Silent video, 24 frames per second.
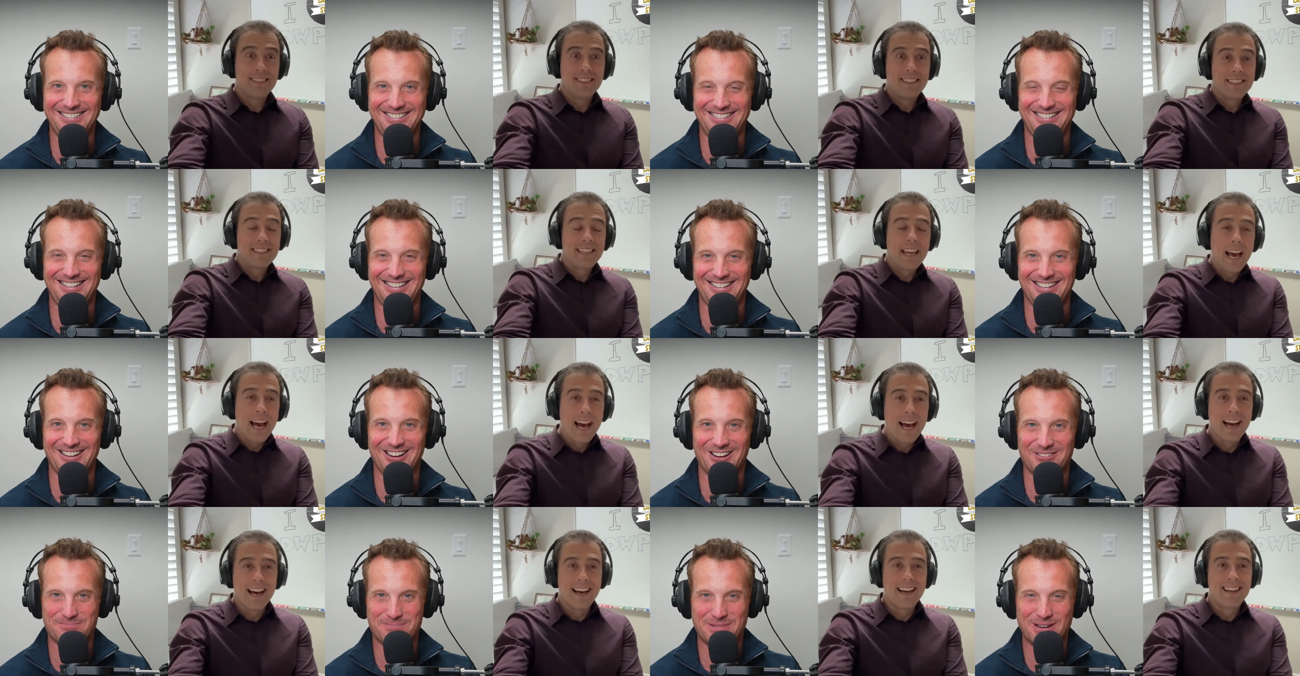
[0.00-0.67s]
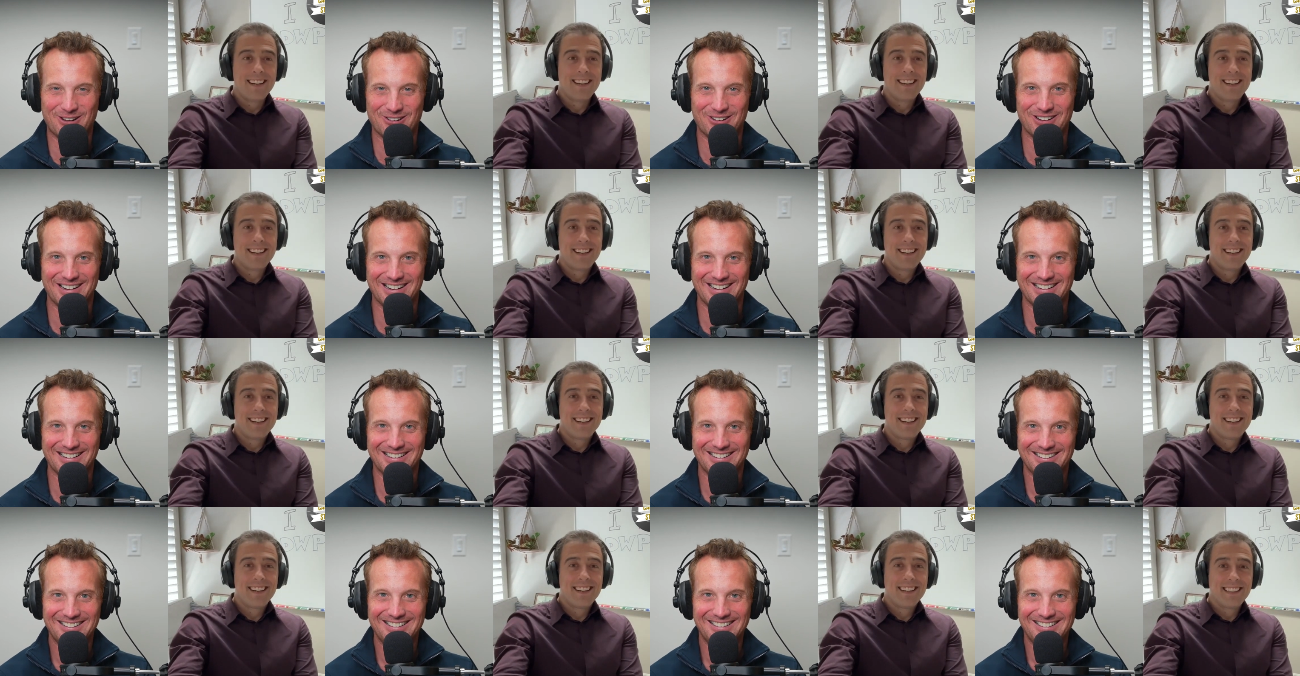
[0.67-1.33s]
Speaker 1: yeah. Period.
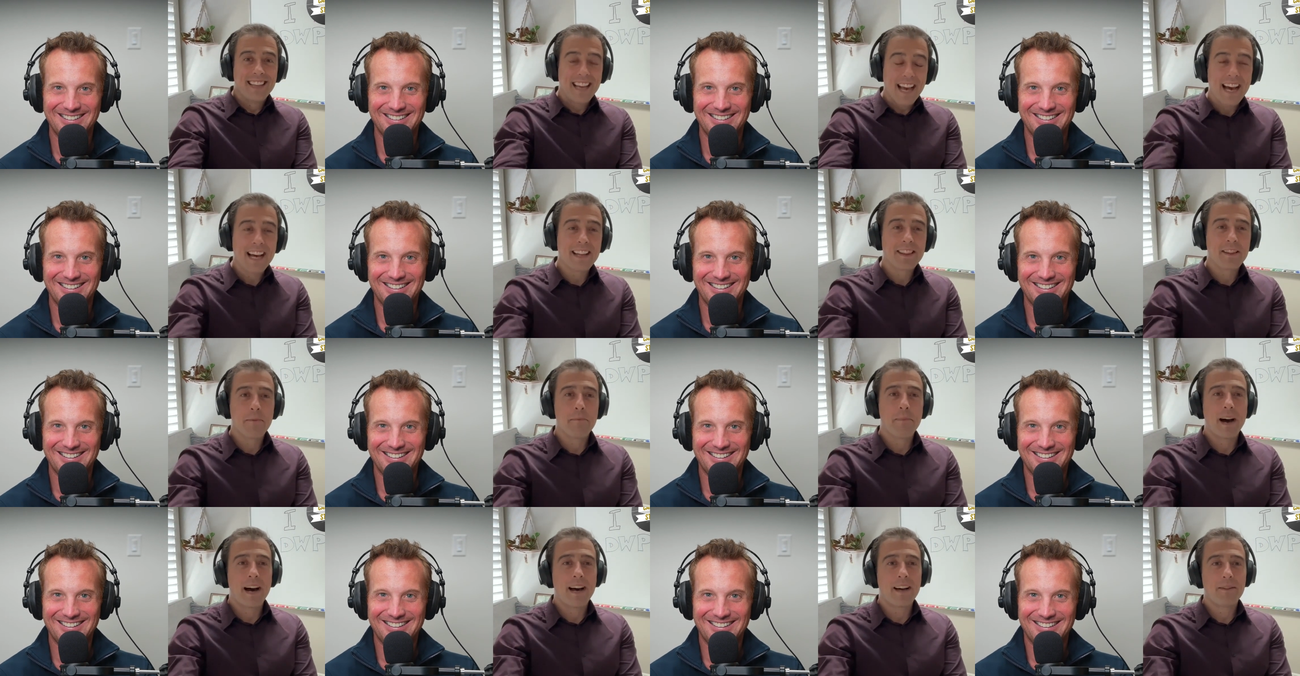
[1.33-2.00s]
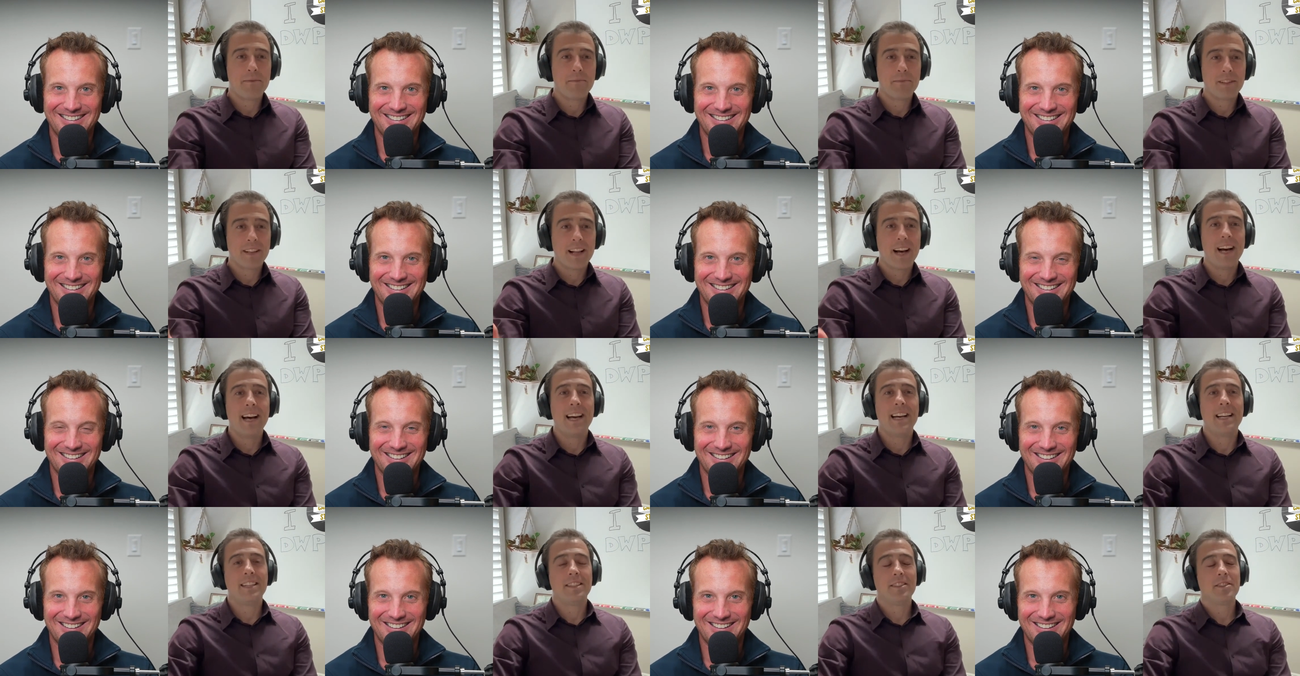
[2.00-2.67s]
Speaker 2: Yeah, at the bottom
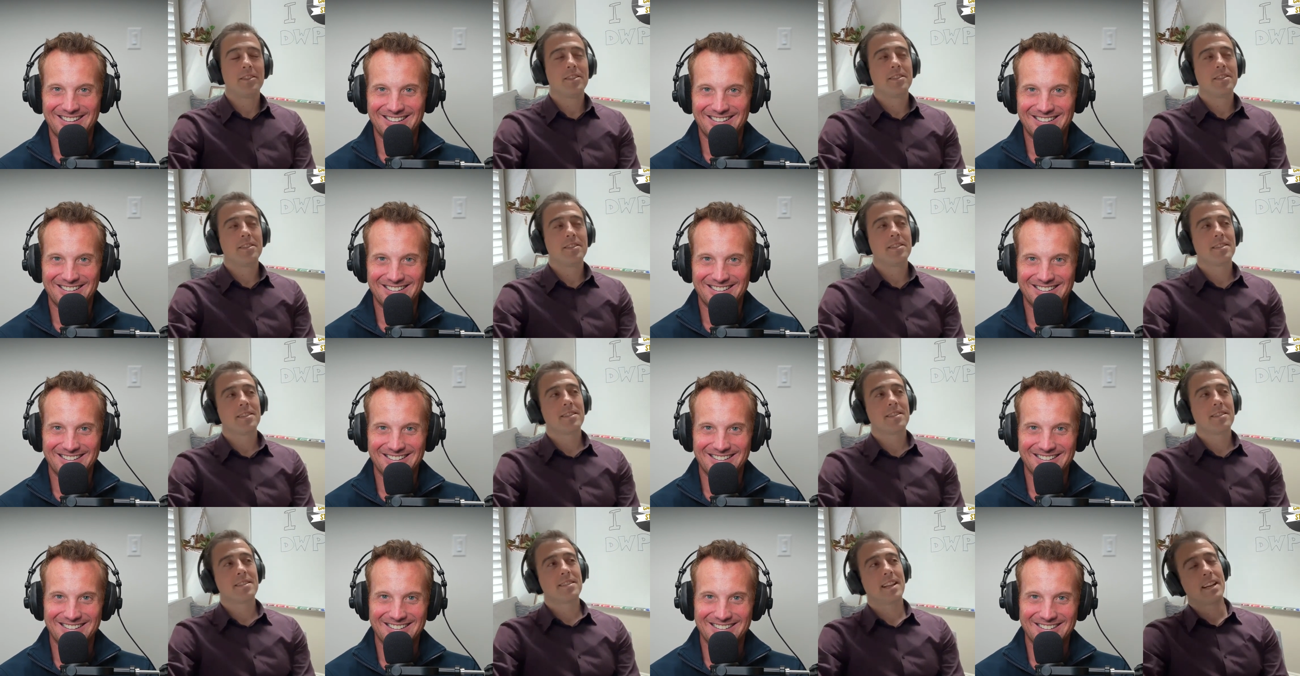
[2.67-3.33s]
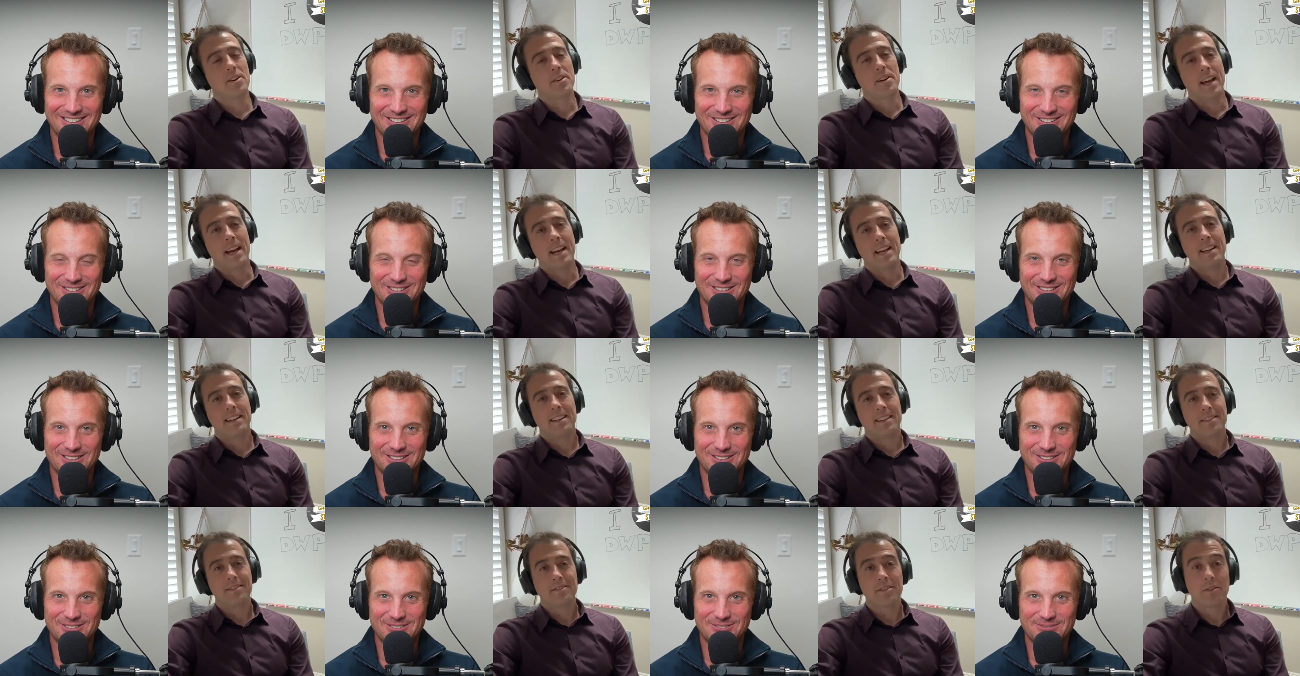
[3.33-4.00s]
line, you're just like,
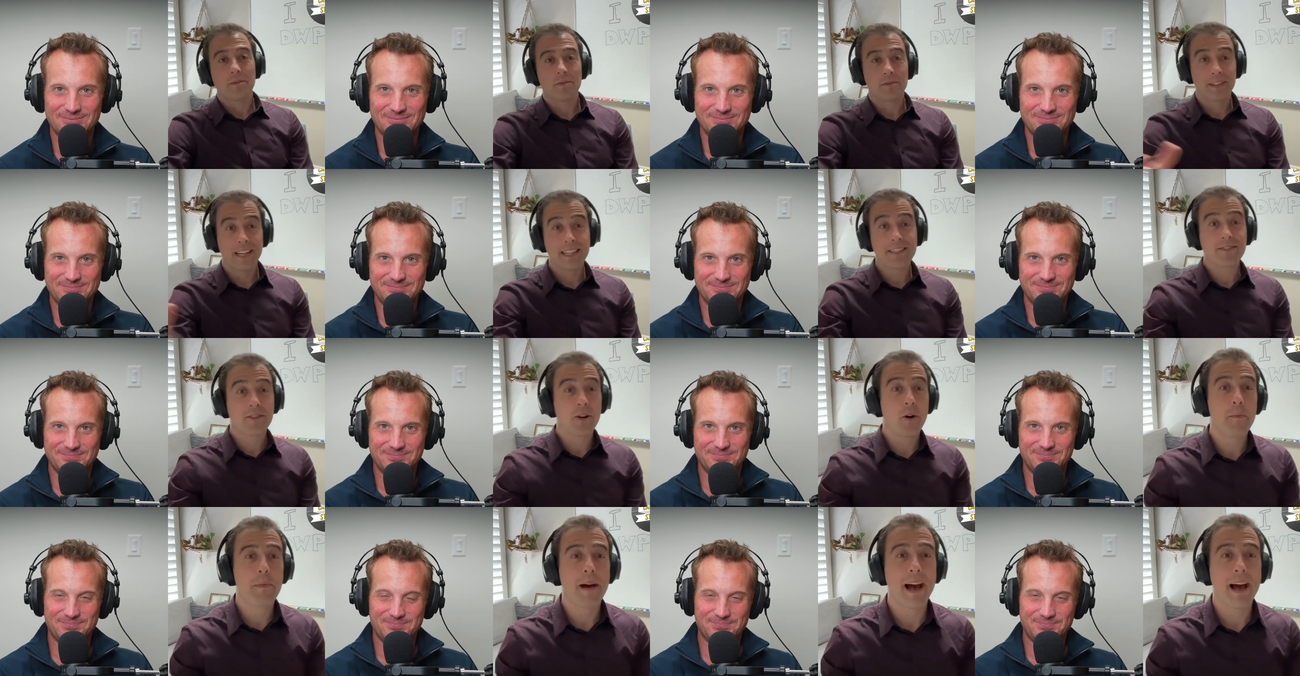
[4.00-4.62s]
okay, so let's go